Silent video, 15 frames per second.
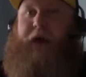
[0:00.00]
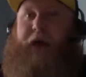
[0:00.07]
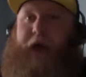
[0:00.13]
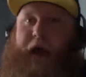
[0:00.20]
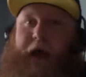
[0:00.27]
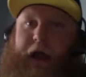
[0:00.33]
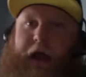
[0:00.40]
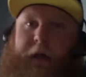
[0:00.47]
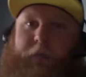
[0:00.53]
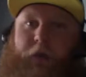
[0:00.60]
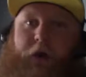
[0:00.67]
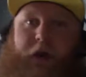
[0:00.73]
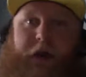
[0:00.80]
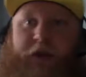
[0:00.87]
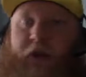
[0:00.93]
I'm
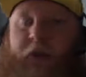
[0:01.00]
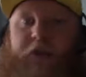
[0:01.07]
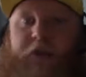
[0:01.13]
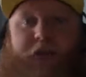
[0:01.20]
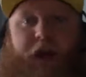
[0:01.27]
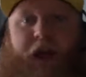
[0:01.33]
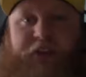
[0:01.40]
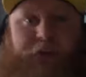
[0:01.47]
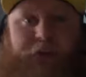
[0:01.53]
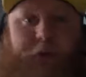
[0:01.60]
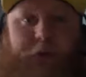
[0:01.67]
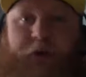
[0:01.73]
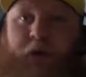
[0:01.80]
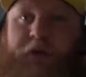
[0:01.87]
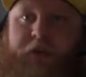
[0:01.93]
worried, Wisconsin took them
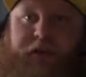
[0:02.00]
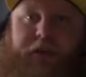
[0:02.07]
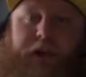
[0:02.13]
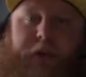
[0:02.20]
to overtime